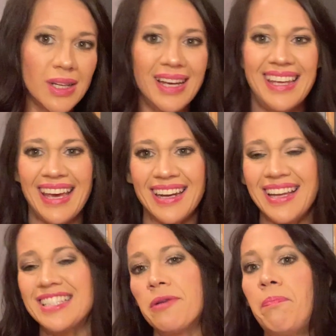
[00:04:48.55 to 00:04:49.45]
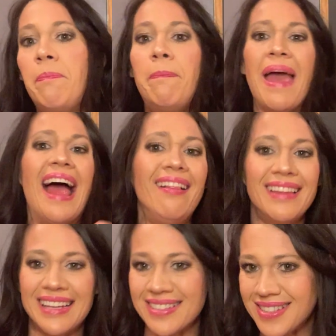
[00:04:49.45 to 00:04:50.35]
again, it's a
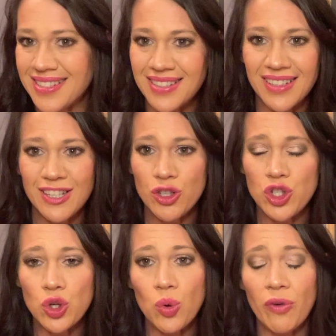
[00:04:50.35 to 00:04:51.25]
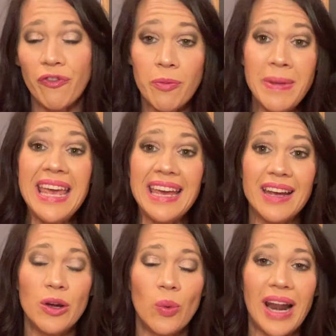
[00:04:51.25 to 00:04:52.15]
balance. So for
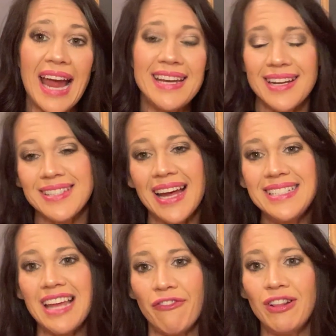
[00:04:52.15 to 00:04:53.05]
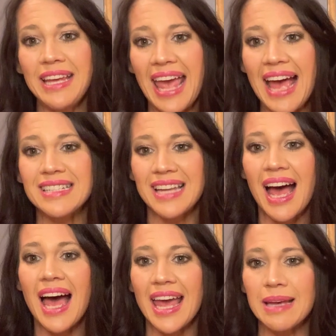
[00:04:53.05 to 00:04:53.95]
me, what I did is I definitely had
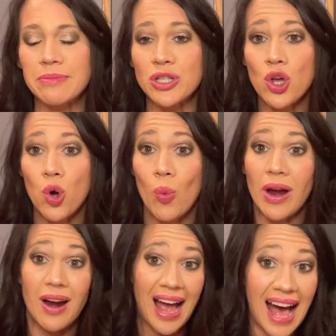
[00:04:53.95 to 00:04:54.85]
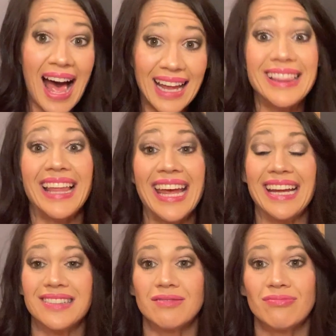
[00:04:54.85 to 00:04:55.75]
times where I
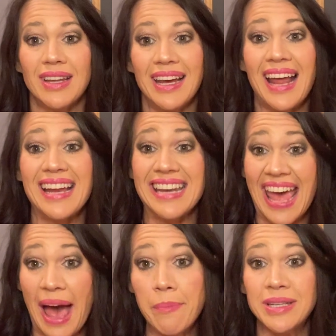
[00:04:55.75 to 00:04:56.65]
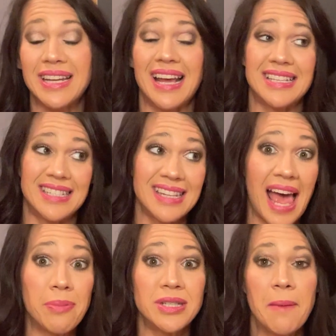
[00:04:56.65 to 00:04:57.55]
laid and I napped and I
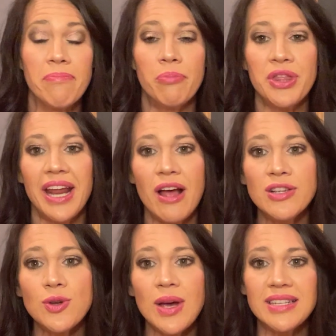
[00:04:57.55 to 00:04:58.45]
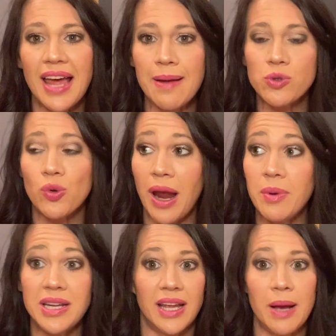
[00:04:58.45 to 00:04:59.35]
slept. But then I also had times where I
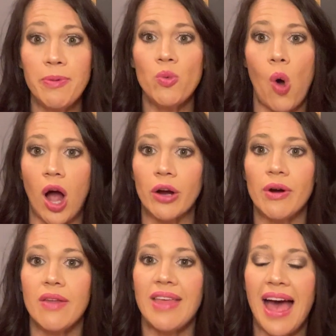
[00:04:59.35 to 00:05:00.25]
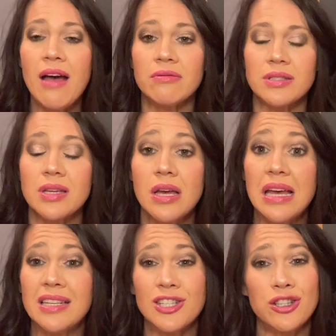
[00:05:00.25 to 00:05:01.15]
would get up and walk around the house.
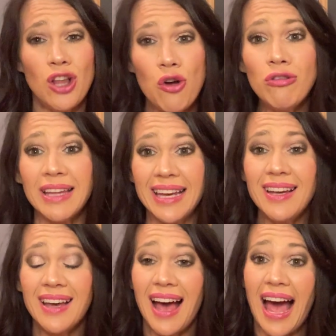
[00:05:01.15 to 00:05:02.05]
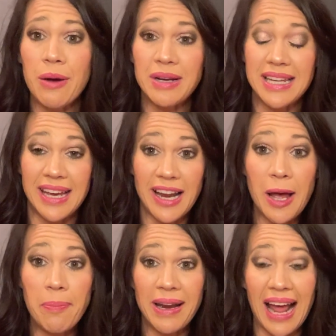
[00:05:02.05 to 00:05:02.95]
Slowly, I would get
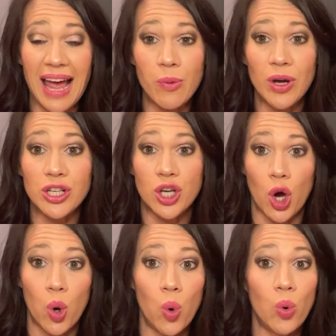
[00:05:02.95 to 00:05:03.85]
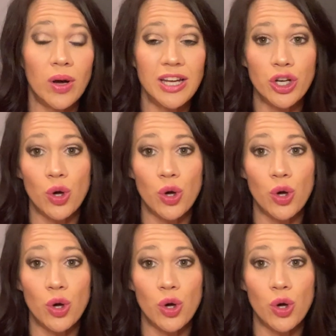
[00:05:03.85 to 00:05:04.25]
up and I would go, you